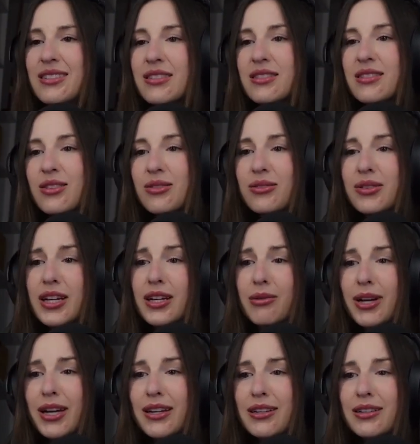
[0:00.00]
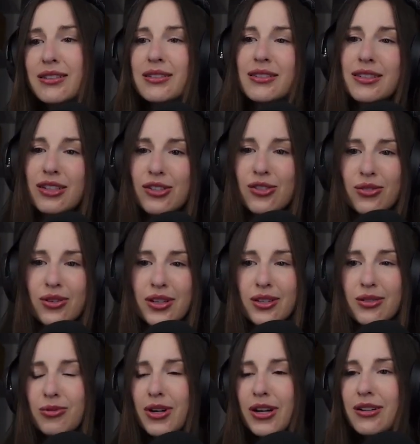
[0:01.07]
So anyway, enjoy it
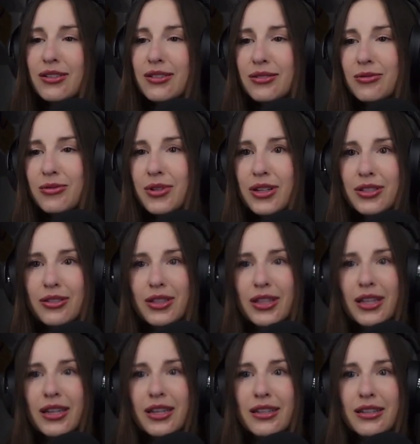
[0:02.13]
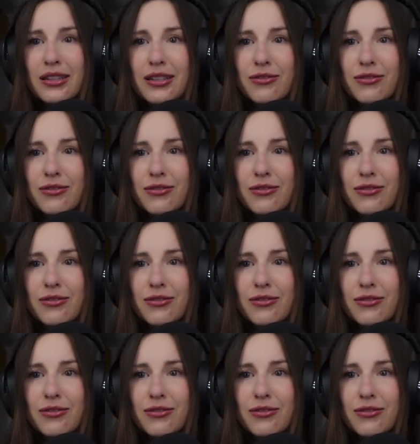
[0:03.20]
while you can